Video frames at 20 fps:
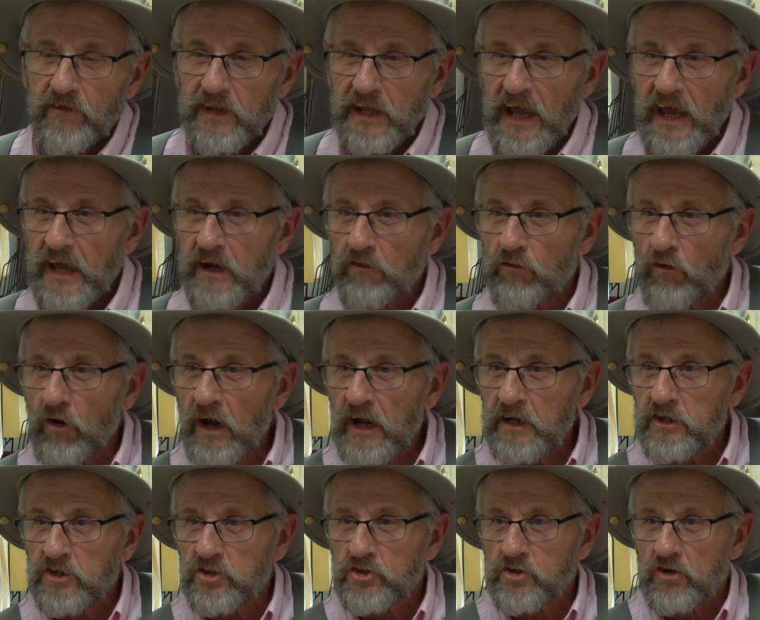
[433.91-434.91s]
and they had a
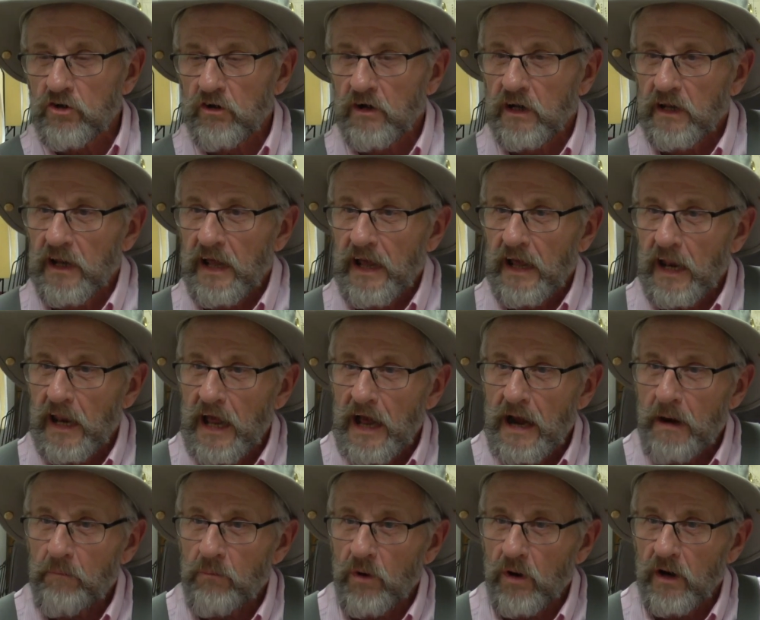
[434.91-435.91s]
register in that
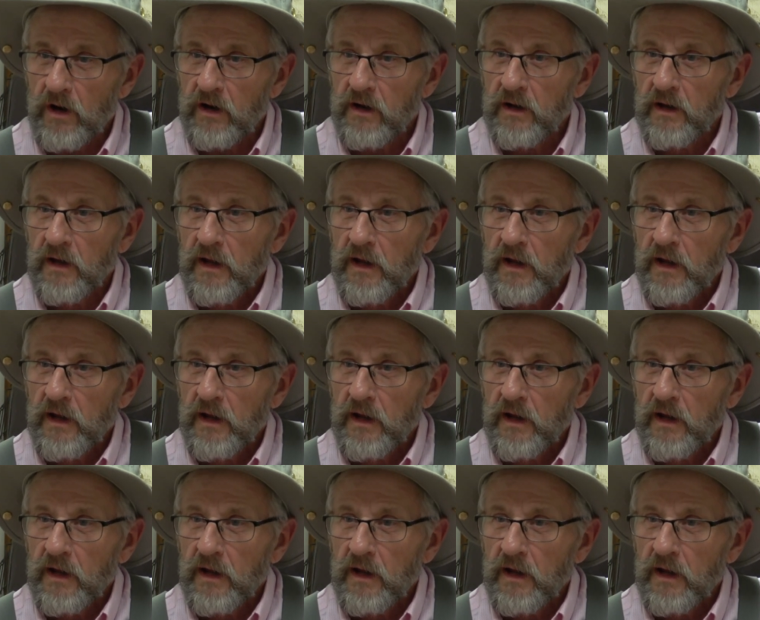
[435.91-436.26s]
library,